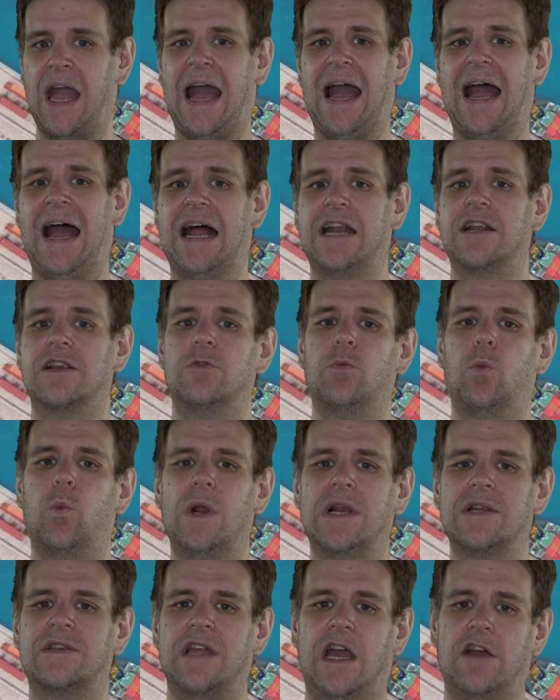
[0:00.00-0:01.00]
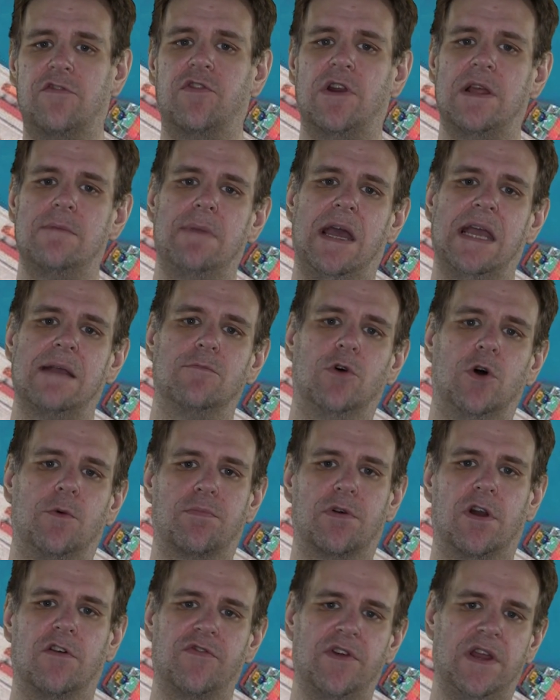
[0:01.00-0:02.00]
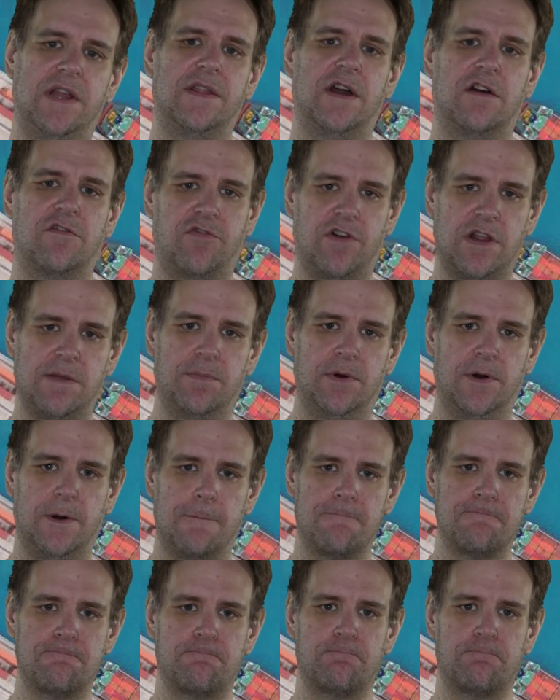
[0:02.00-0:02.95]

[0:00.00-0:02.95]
and will definitely make more profit in that free port.